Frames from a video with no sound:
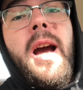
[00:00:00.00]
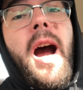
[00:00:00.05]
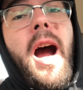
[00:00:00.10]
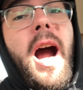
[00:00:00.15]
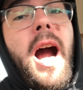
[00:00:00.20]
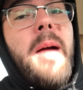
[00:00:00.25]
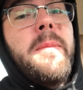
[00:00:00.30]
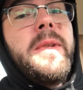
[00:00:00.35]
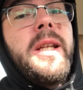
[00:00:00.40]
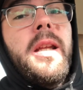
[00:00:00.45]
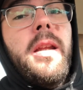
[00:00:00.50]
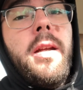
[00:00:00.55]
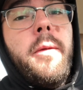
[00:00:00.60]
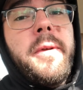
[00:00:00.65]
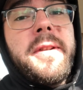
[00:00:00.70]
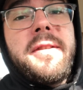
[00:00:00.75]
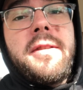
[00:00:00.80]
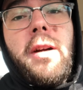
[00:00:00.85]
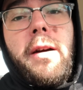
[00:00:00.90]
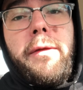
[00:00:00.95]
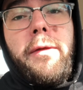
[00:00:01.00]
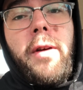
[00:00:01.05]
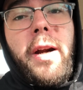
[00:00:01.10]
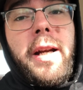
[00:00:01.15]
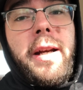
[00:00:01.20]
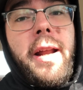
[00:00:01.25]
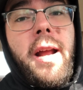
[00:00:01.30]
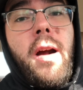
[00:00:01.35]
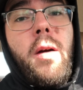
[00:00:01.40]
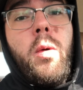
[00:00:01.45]
I'm dealing with stuff right
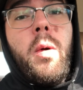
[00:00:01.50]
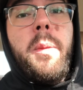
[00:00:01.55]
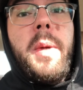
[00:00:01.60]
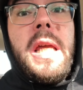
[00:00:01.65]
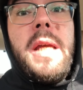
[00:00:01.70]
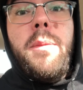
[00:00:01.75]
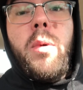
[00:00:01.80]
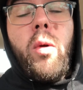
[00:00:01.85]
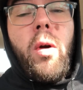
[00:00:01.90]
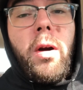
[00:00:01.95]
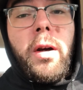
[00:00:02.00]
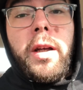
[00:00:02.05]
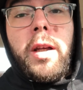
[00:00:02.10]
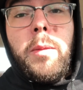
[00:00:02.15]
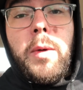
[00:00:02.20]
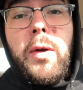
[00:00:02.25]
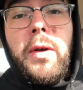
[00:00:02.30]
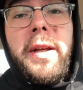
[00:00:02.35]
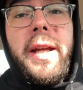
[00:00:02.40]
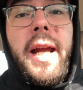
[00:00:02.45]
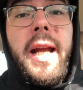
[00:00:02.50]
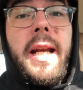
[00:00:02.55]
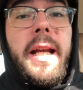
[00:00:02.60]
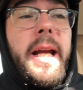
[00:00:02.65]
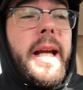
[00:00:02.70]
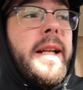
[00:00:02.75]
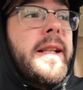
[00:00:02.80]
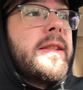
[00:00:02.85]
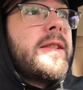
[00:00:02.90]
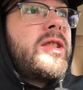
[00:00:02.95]
now where people aren't communicating,
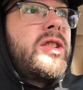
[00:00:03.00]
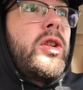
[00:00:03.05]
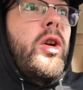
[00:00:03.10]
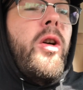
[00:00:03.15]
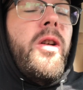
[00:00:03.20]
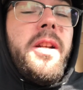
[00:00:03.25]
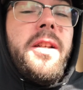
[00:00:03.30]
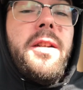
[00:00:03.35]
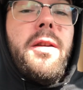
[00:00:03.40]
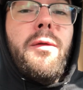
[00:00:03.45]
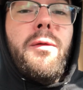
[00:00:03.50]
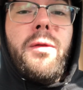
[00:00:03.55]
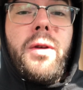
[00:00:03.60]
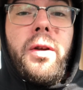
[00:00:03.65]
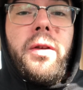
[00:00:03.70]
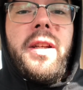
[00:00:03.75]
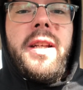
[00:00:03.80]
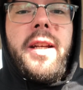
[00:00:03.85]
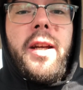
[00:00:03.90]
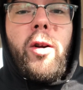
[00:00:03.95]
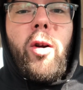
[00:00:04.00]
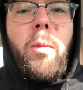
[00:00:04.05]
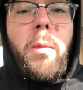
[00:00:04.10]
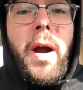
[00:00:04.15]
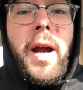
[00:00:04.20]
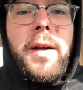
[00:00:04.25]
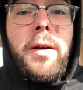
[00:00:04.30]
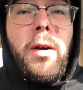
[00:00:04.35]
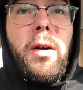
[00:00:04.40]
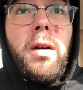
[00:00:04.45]
and it's starting to really get on
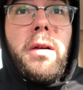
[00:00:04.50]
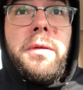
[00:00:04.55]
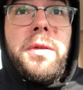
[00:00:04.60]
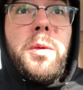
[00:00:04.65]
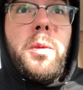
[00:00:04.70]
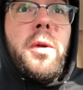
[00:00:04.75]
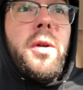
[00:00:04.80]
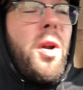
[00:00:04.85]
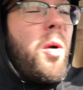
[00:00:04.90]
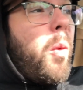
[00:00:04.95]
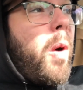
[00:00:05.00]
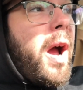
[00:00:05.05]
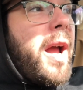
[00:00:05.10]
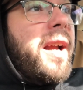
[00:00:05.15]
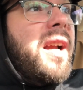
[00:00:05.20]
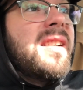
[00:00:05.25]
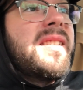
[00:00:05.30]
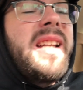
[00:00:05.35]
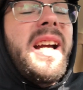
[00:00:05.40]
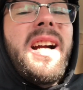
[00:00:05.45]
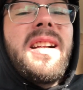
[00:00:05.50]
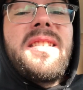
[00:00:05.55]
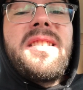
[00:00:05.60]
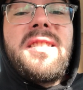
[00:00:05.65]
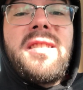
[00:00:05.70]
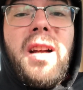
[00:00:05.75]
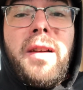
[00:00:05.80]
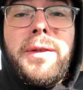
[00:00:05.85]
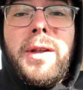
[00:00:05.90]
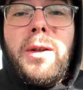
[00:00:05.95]
my nerves. You want to know why? Because I got
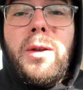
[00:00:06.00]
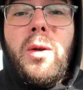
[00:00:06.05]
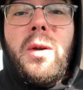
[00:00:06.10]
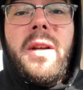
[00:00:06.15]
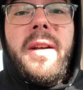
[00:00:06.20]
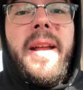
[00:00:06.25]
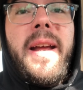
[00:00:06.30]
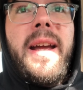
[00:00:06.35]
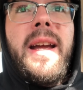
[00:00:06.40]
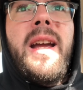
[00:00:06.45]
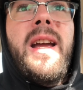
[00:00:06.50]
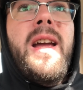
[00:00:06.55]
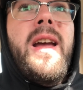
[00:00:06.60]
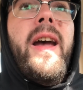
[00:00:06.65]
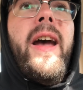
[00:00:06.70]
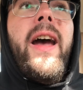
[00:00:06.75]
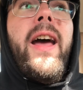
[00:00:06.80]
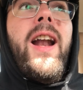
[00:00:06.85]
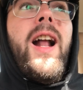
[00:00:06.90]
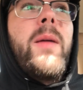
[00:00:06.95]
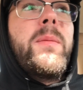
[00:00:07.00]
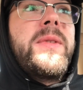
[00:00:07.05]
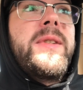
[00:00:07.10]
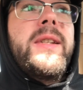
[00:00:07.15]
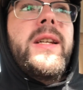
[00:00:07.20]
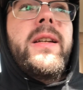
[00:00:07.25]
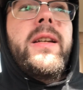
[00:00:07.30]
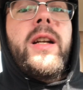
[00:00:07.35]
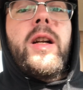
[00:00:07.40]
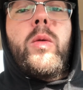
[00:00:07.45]
stuff to do today, and I'm
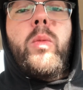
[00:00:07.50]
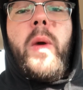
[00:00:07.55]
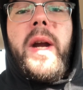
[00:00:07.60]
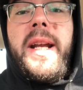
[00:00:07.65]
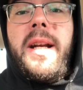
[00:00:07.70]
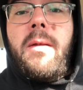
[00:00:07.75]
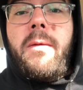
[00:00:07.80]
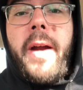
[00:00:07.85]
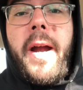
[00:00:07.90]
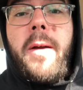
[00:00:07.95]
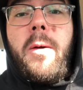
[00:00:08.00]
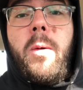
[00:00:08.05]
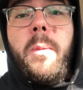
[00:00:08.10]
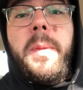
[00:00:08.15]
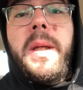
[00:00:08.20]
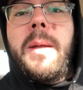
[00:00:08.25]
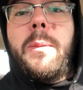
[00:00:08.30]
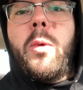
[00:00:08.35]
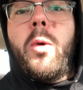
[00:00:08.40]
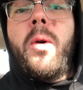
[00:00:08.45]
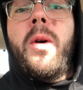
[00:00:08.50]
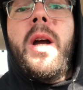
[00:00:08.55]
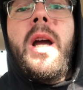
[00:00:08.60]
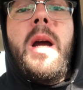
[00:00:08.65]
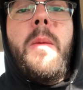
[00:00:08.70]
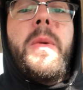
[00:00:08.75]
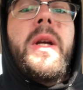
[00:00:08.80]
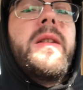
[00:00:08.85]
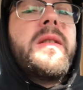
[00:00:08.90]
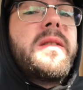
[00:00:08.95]
sitting here waiting around on people
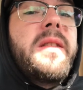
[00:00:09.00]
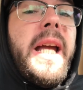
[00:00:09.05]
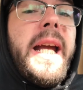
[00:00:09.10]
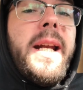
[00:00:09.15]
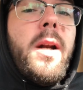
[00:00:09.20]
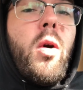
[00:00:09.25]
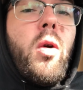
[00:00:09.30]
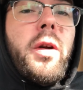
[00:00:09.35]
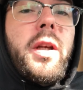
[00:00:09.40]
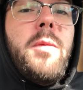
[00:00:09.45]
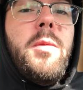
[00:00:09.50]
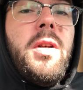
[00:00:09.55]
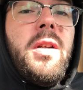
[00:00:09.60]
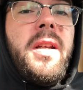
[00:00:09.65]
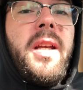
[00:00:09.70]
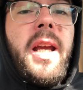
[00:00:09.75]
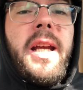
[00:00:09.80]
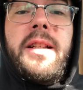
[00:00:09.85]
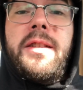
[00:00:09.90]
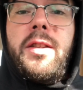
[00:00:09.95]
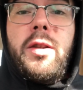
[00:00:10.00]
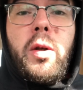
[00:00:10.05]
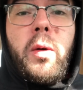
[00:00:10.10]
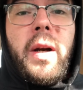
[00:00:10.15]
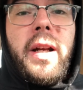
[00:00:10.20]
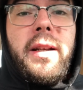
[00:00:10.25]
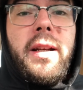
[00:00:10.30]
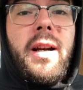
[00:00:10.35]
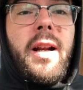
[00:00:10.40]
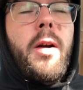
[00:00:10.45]
because they don't communicate. So you know what
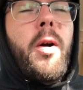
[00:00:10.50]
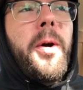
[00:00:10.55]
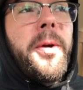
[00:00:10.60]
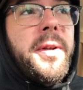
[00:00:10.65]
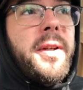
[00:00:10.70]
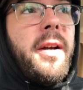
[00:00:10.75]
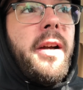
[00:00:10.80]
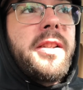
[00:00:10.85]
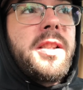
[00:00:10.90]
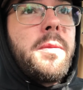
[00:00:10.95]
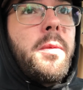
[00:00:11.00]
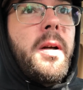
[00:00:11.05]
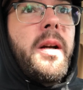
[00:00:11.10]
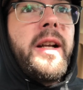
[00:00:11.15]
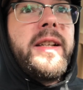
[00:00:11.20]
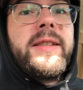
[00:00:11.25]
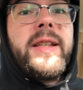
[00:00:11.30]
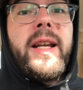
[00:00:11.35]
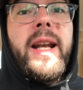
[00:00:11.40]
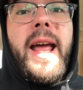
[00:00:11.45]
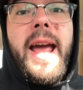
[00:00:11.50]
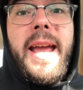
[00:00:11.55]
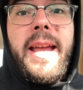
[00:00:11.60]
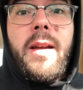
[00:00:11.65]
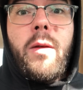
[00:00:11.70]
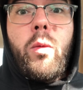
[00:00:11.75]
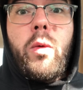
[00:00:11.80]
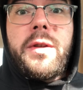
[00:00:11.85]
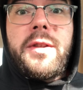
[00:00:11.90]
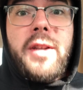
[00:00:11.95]
I did? I called the customer and I said, hey,
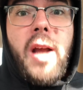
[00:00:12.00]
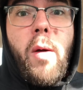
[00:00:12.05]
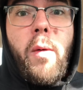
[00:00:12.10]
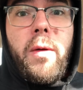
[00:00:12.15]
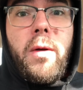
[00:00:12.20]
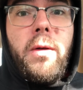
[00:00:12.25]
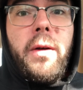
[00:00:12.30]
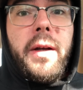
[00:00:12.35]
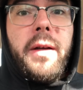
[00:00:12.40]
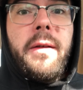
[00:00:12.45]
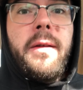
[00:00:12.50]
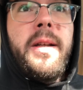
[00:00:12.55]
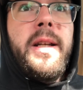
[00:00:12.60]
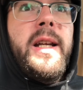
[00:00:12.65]
what's going on?